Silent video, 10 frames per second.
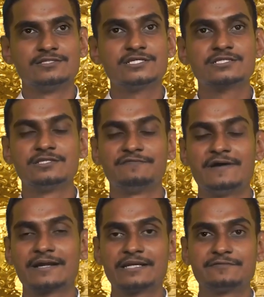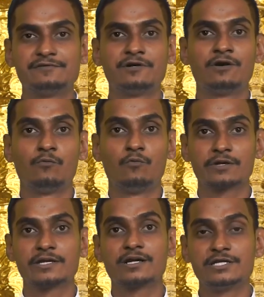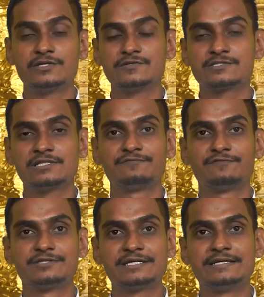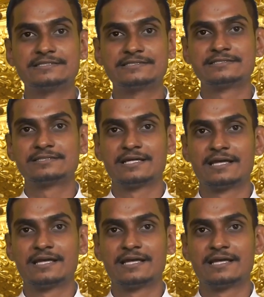Just the fact that we were walking continuously for 3 days.